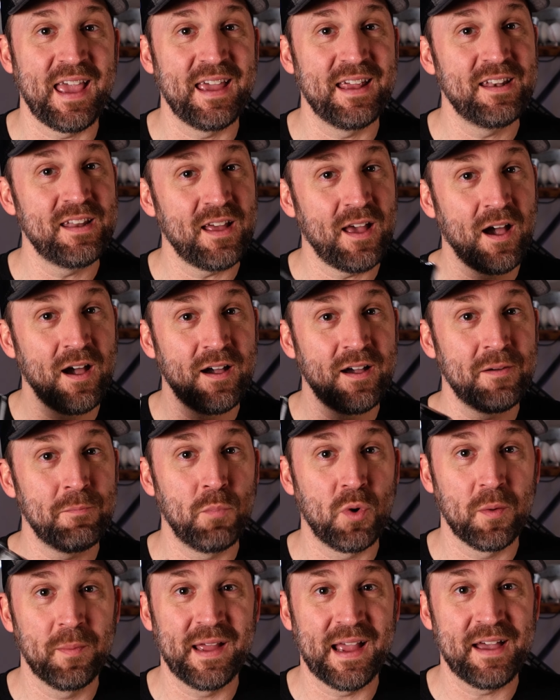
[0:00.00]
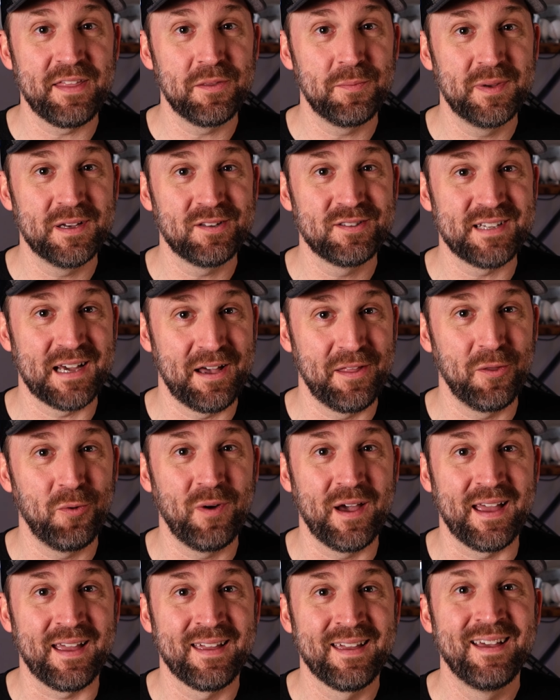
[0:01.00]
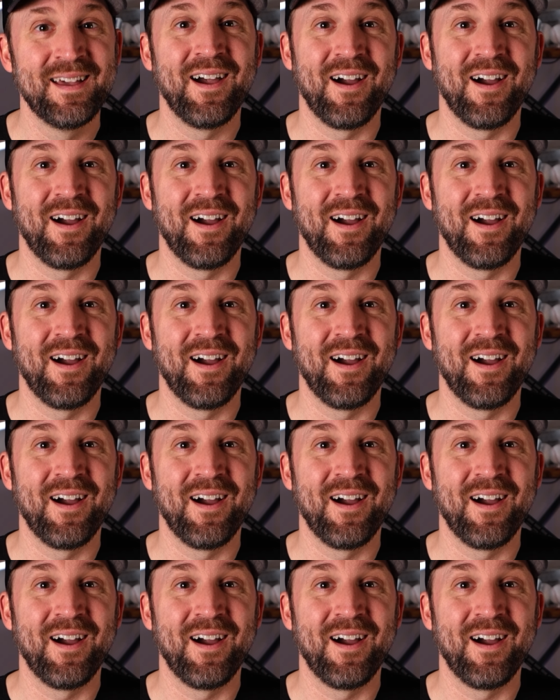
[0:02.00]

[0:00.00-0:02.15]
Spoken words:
and more behind the builds on the way.